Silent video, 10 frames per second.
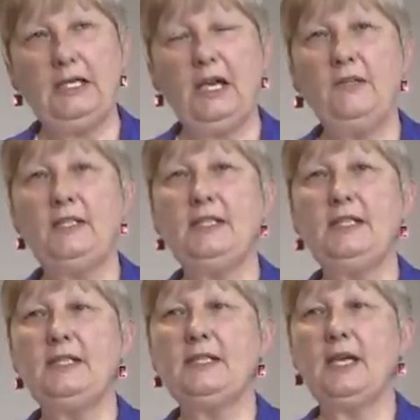And this
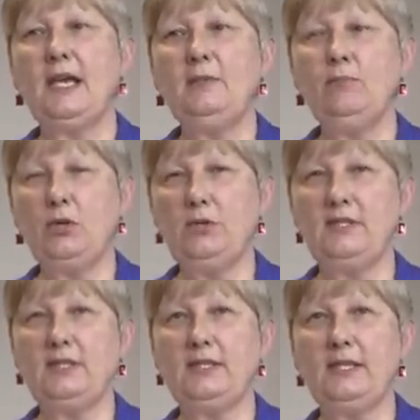is a
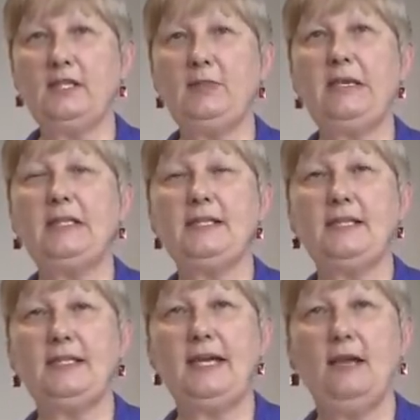process that has been
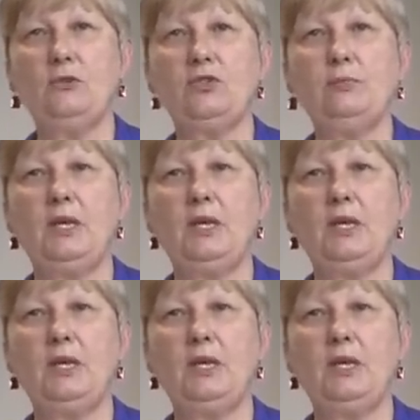set out